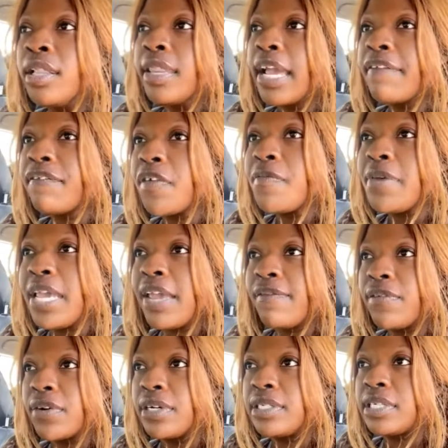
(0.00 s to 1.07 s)
Like, for me,
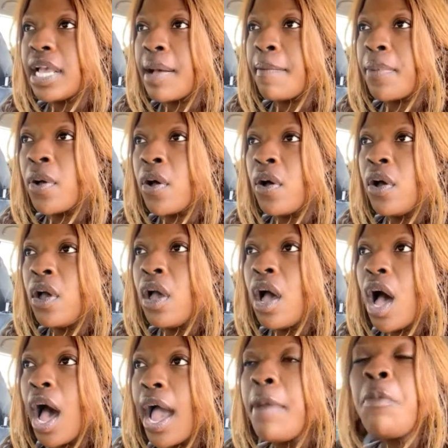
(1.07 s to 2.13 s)
for example,
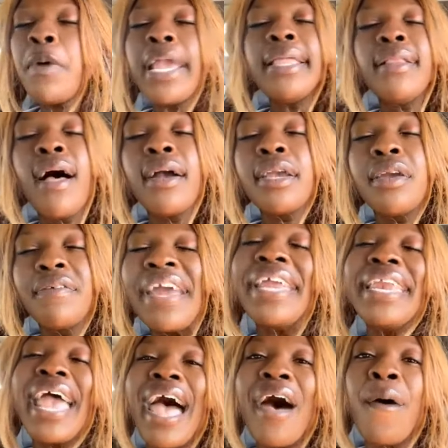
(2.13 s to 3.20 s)
I'm weight logging right
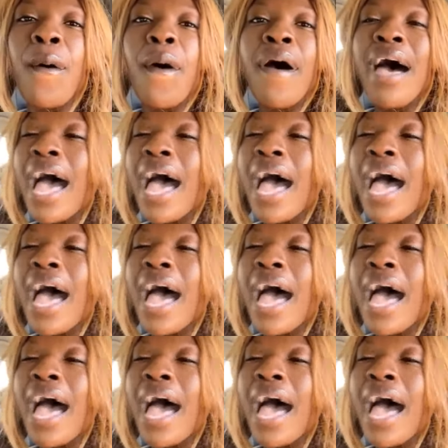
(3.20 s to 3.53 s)
now.